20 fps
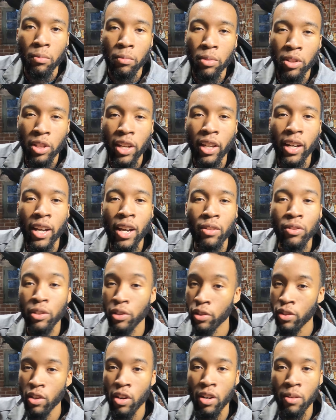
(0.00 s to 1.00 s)
But you get out and you
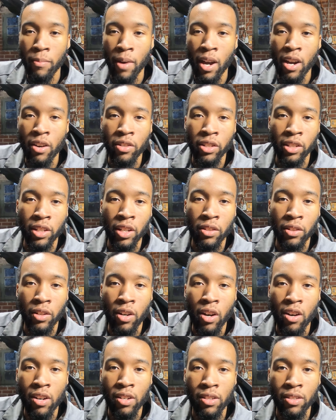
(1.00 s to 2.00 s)
start admiring the other
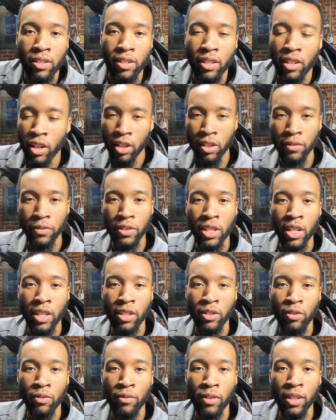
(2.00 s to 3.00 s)
cars, and all of a
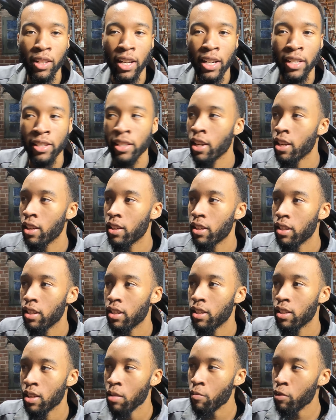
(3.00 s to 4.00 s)
sudden you realize
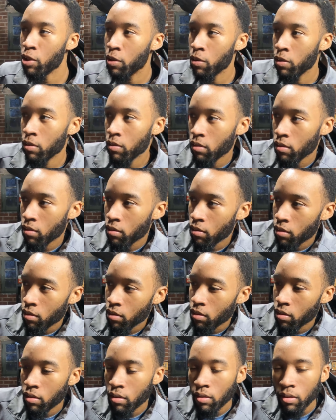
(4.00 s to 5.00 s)
someone's
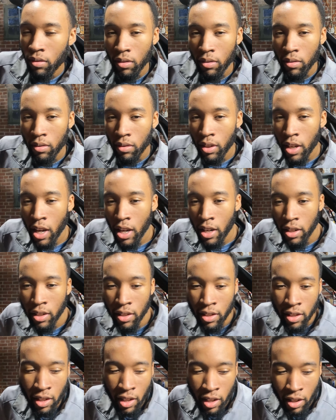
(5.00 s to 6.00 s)
kind of
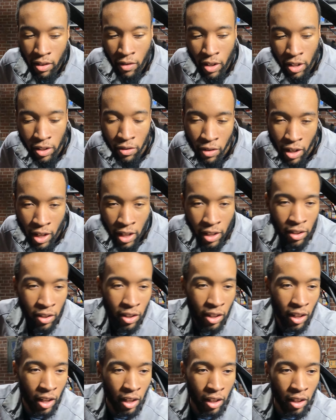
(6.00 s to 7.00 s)
sneaking around your ride
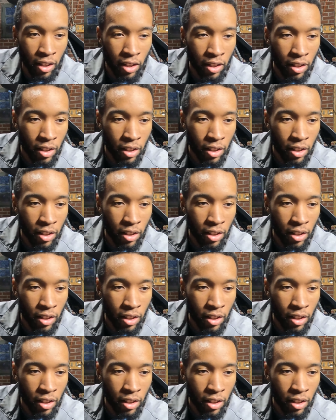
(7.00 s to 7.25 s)
looking at it.